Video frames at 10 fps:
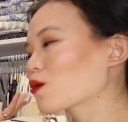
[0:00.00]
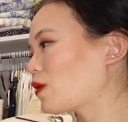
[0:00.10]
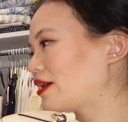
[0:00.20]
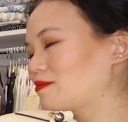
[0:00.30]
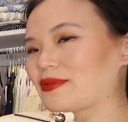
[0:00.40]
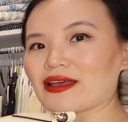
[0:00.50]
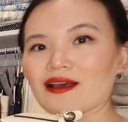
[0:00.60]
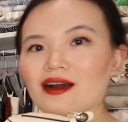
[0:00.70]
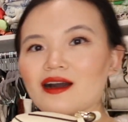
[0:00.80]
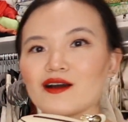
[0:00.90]
quite a
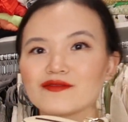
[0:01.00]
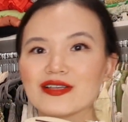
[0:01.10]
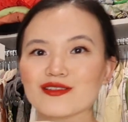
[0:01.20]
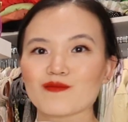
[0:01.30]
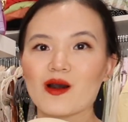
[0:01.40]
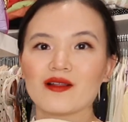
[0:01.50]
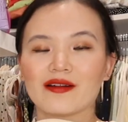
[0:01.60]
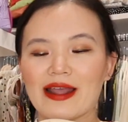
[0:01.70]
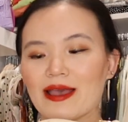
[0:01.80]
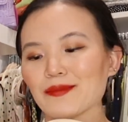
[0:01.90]
bit of
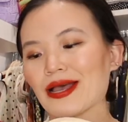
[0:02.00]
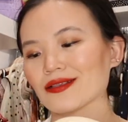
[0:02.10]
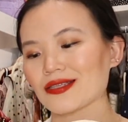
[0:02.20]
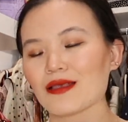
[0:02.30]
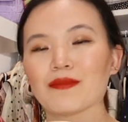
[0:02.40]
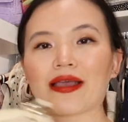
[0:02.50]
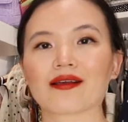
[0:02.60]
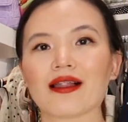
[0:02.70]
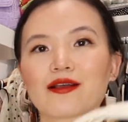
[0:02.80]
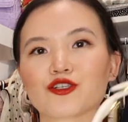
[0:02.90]
smaller handbags in my
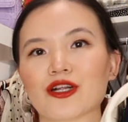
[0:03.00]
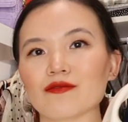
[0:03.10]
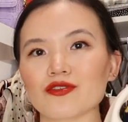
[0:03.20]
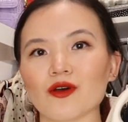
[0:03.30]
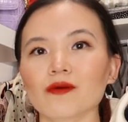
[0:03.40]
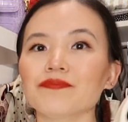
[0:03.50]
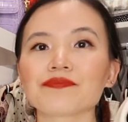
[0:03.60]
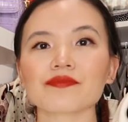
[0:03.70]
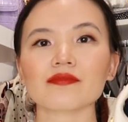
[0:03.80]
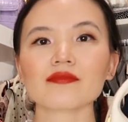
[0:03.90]
collection. So
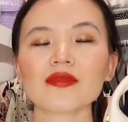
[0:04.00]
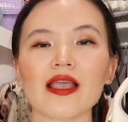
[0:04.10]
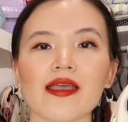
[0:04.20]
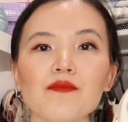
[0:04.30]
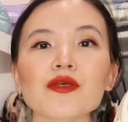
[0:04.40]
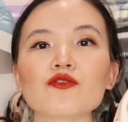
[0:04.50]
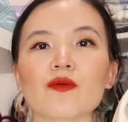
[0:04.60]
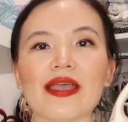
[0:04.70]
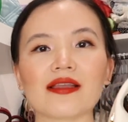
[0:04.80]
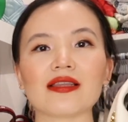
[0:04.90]
in
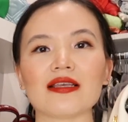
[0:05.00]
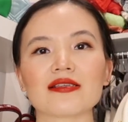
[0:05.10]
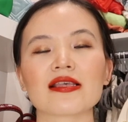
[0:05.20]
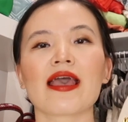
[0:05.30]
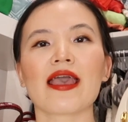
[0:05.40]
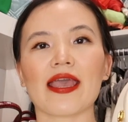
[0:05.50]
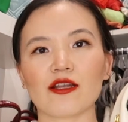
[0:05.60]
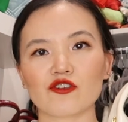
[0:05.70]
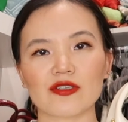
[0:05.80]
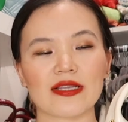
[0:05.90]
between these
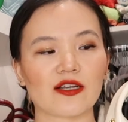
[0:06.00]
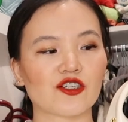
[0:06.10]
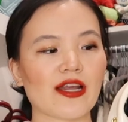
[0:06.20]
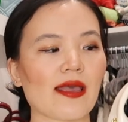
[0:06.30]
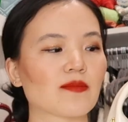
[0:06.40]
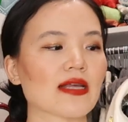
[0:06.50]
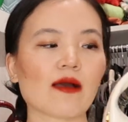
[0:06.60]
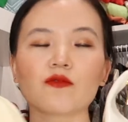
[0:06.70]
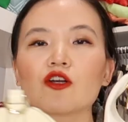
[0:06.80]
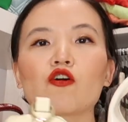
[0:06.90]
interesting shapes,
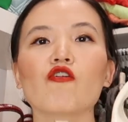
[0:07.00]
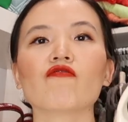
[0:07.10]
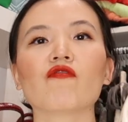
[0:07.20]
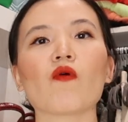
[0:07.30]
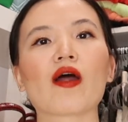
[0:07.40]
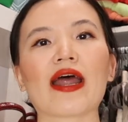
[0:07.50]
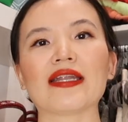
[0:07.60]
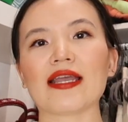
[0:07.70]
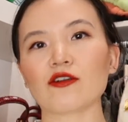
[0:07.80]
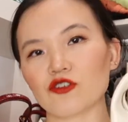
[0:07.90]
I would go for
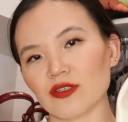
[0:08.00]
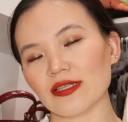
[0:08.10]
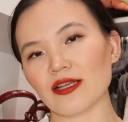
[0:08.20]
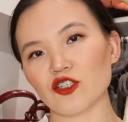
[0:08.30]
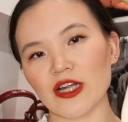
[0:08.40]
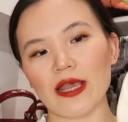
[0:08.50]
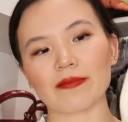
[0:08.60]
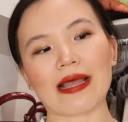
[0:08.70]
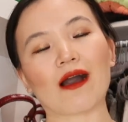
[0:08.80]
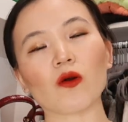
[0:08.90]
an interesting
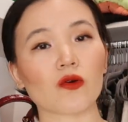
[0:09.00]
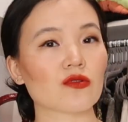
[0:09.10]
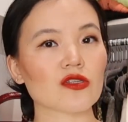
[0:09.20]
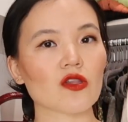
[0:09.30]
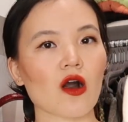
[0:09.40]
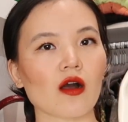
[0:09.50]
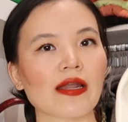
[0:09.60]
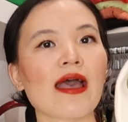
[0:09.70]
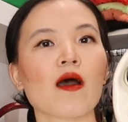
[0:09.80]
shape that holds a lot,